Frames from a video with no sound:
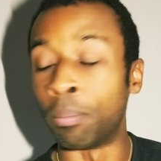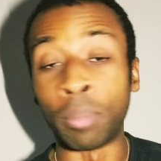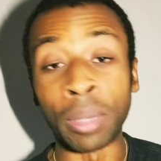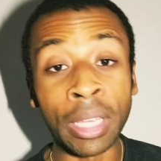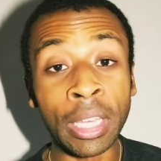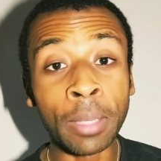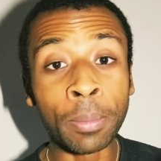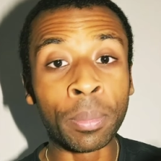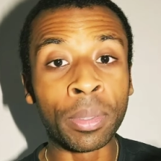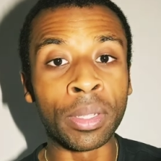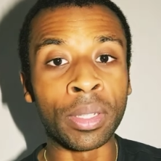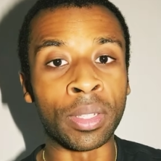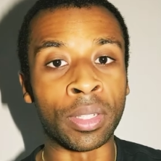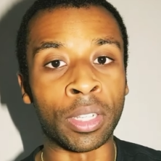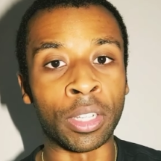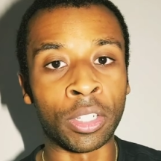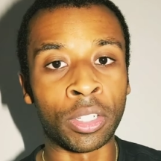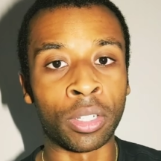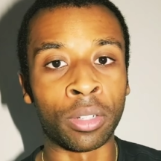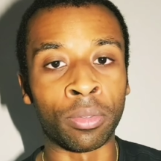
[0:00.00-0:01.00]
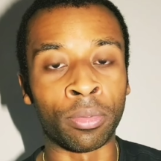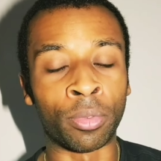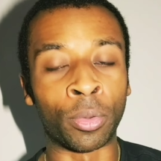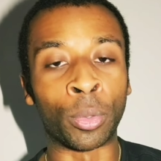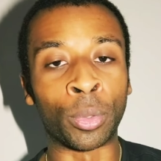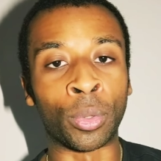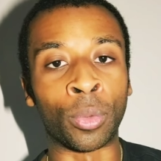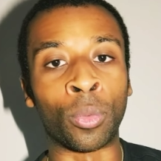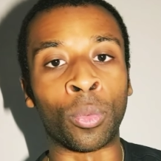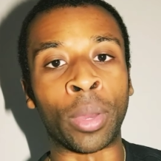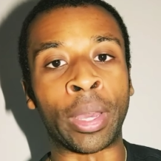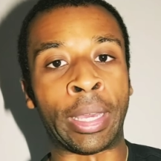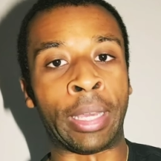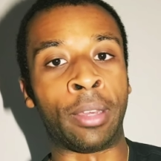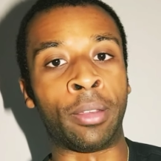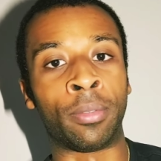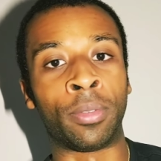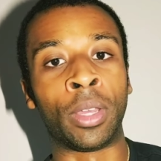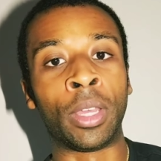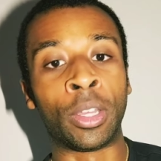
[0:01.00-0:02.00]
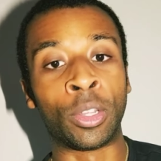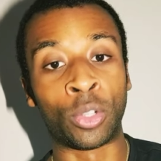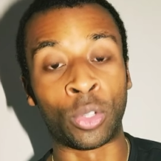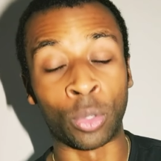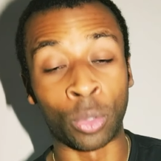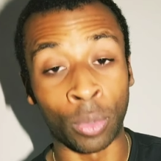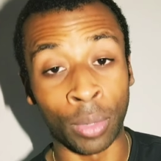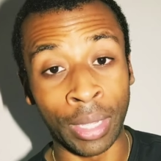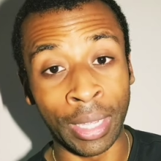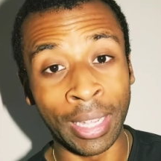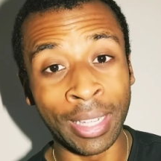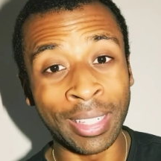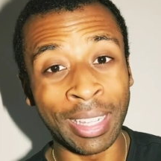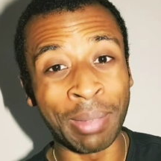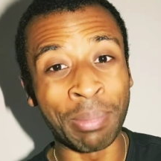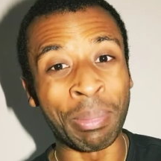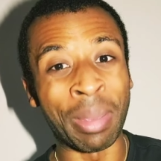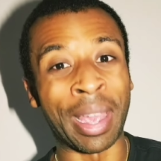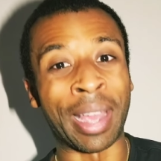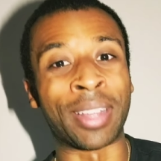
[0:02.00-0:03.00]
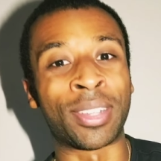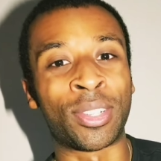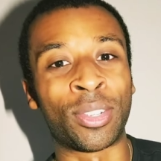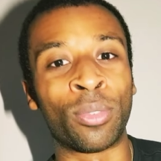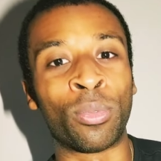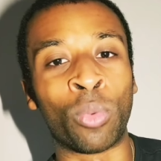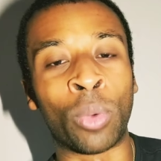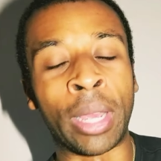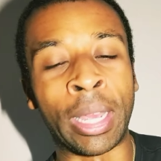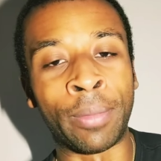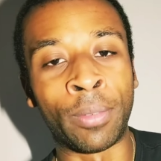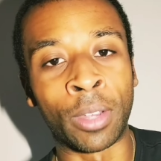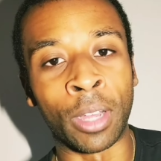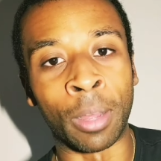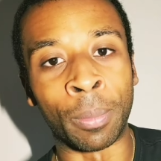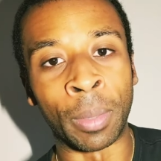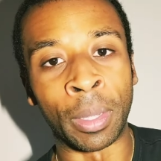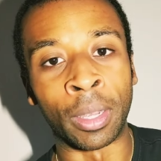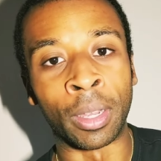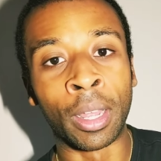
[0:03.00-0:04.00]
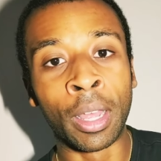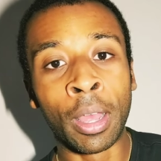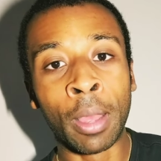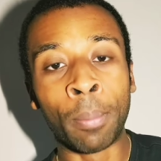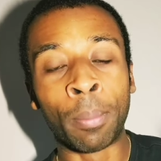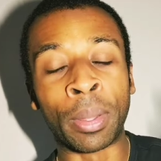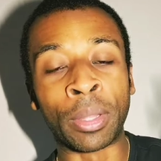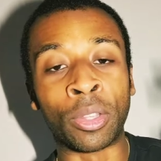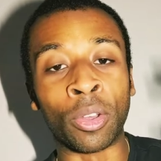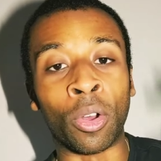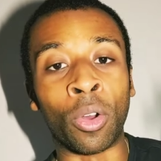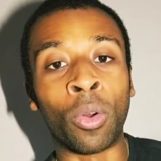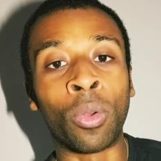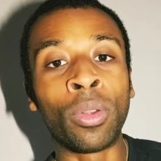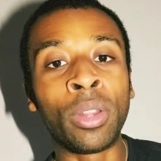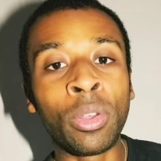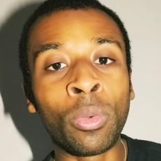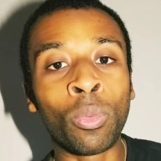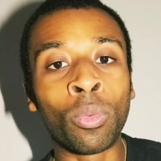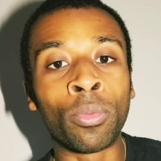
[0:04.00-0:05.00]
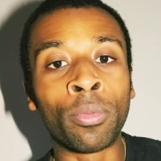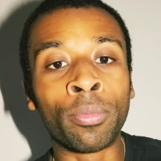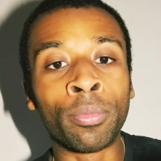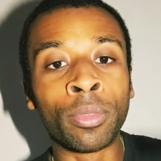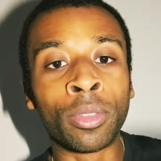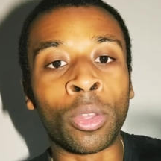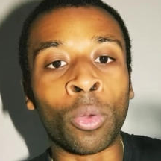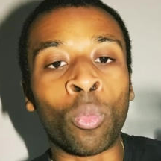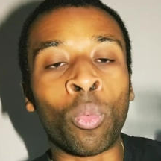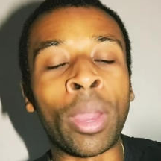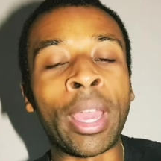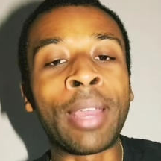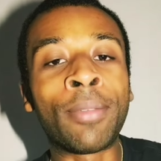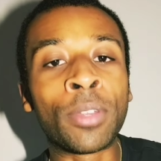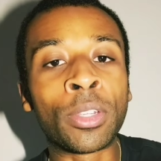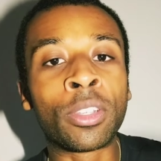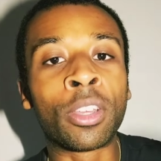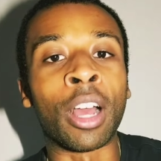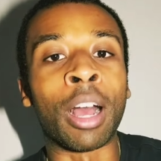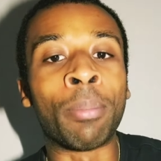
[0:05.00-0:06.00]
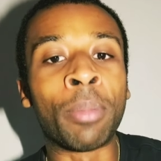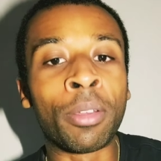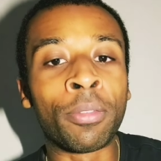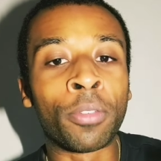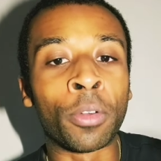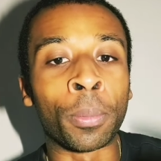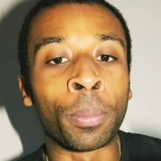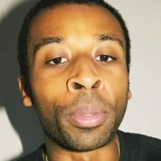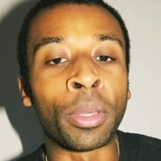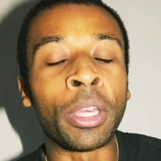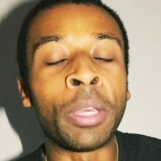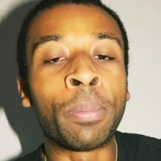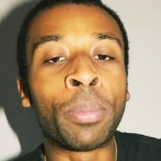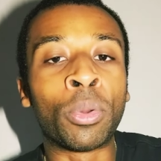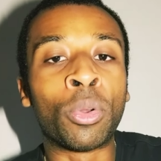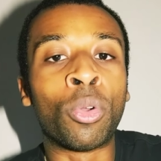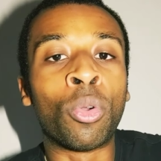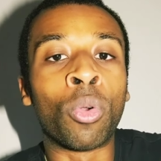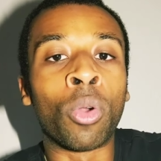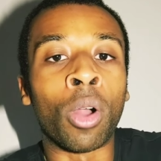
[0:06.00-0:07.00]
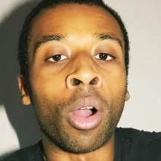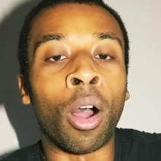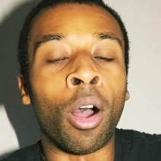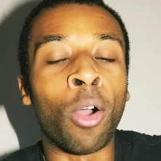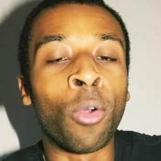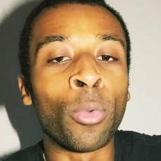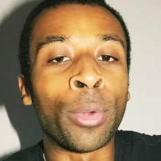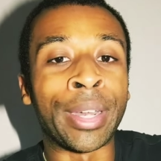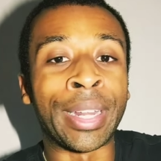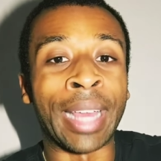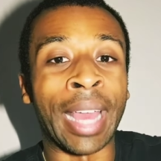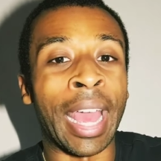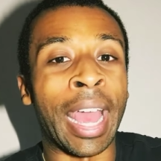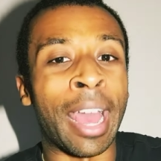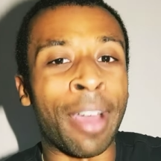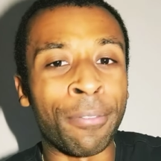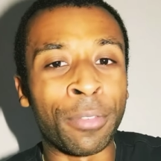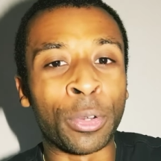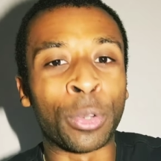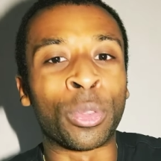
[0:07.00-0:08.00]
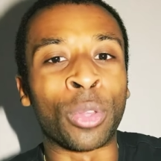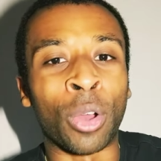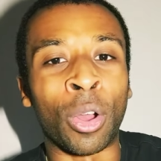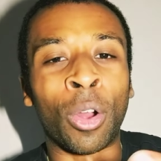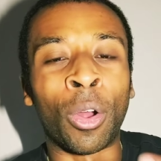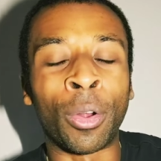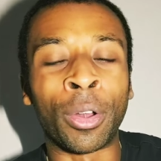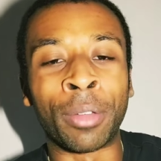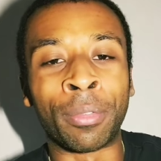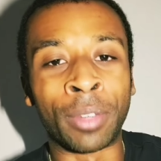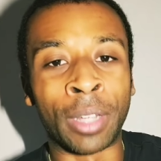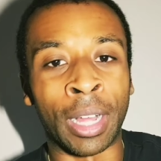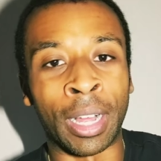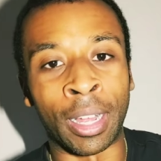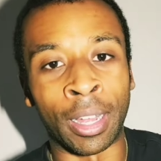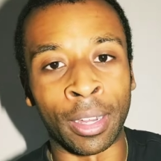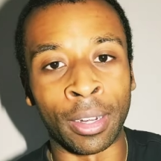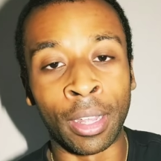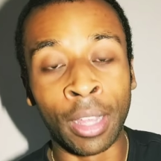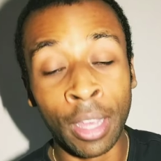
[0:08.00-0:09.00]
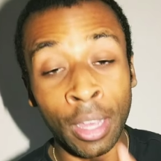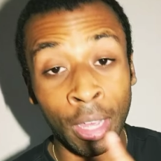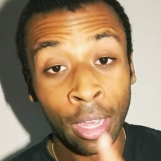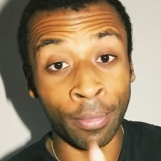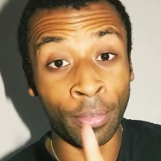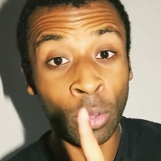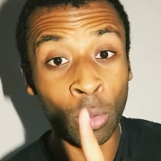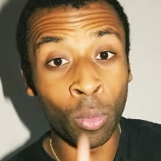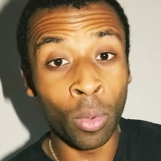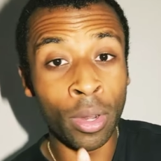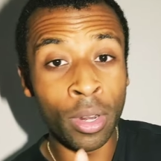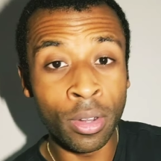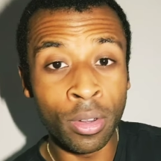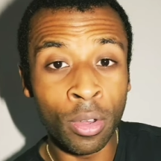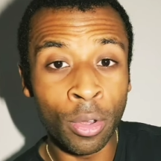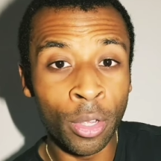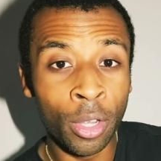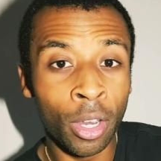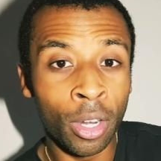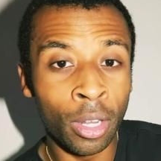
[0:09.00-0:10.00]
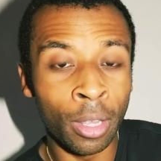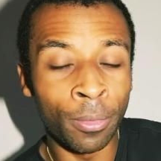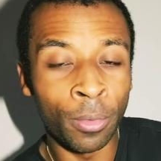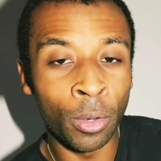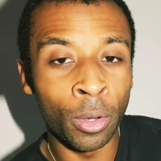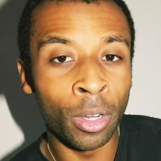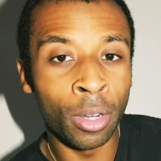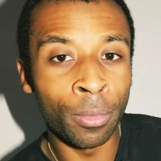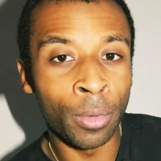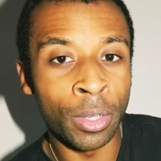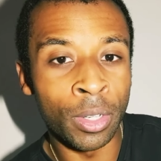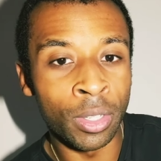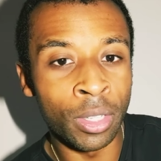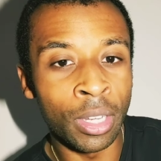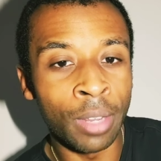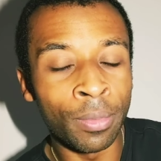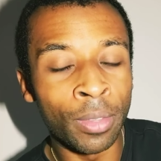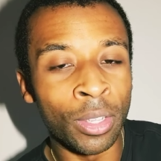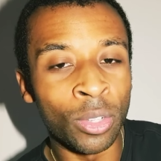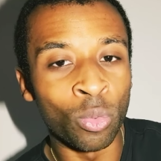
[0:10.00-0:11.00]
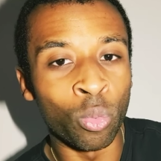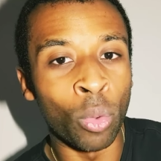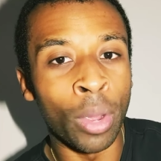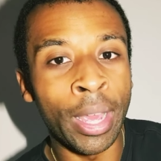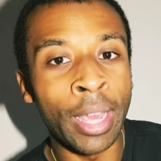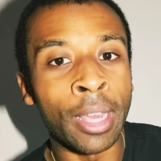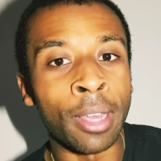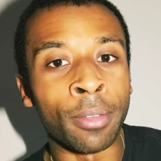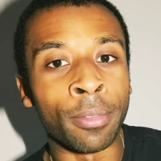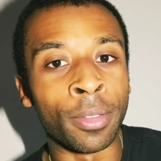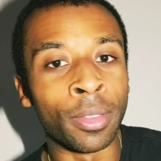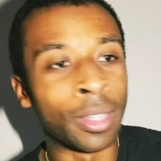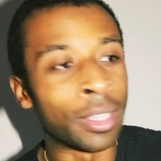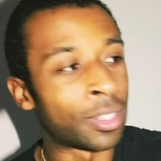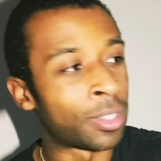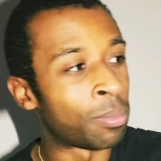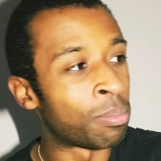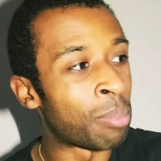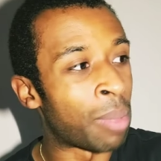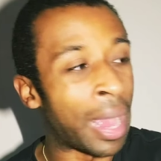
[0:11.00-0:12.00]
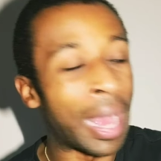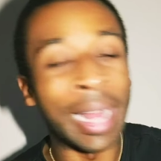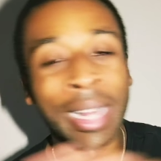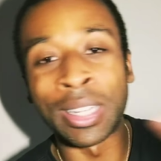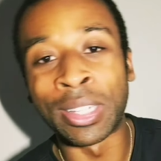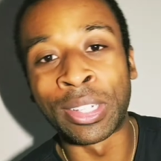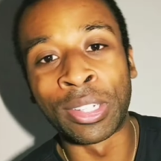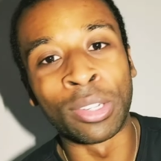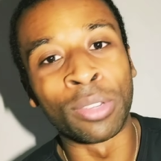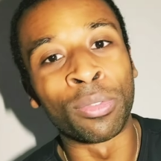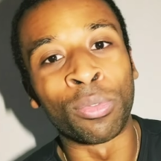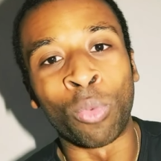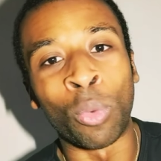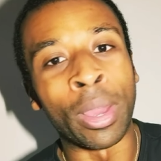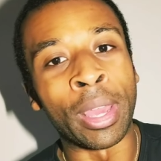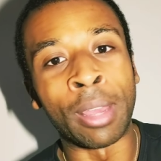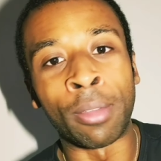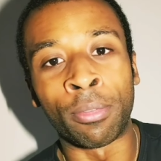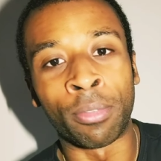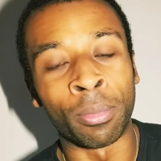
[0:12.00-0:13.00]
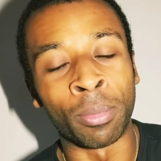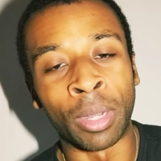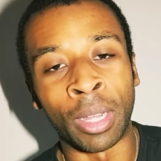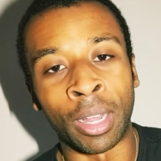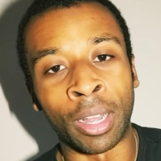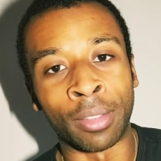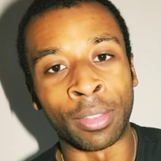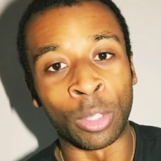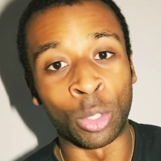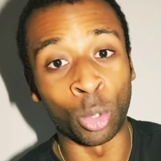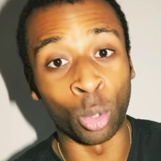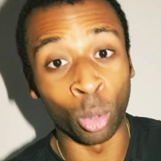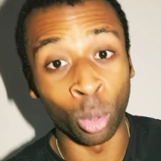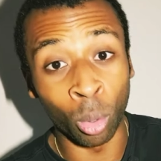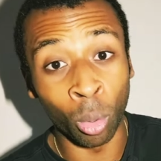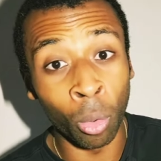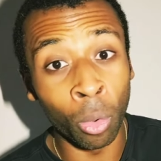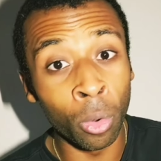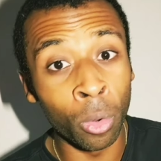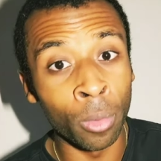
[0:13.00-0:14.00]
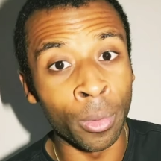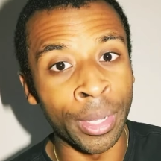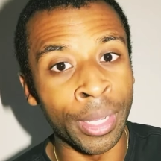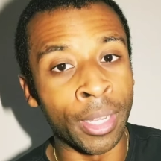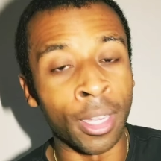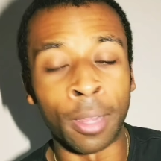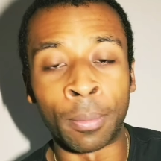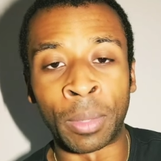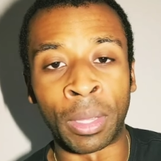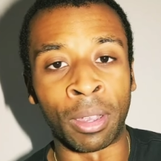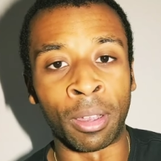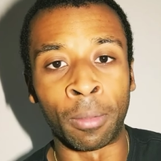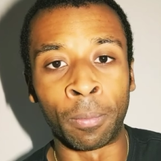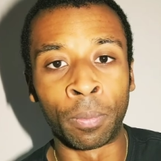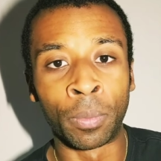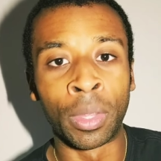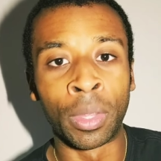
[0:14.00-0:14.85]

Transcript: Be positioned for the wave. So there is a massive wave coming, but the wave is coming for people who are already after the heart of God. If you want to know if you're going to receive this wave, this massive wave from God, this glory coming,